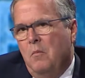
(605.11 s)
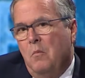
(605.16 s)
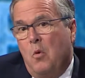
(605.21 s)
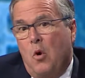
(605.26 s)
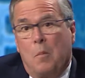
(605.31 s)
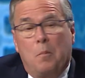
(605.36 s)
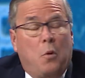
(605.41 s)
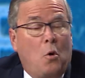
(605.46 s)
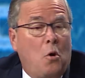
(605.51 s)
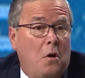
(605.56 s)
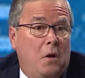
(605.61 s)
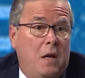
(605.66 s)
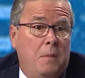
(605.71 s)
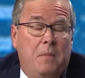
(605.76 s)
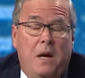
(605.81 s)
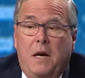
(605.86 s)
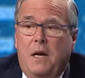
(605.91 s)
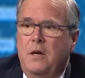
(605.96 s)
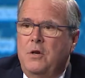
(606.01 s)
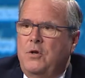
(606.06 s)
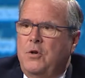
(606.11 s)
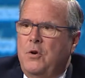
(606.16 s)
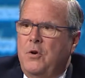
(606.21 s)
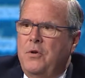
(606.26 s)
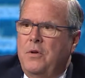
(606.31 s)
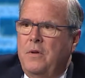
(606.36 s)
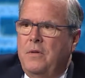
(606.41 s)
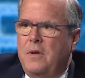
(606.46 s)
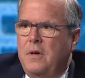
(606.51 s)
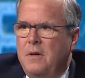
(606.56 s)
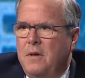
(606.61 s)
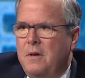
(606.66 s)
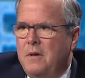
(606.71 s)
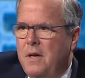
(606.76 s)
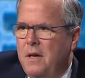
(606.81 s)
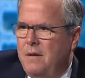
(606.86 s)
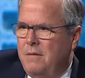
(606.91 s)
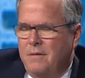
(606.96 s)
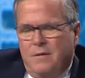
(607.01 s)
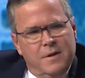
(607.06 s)
More importantly, making sure that
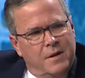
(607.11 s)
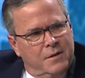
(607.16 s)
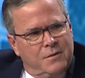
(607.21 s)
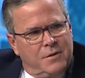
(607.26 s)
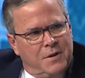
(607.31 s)
the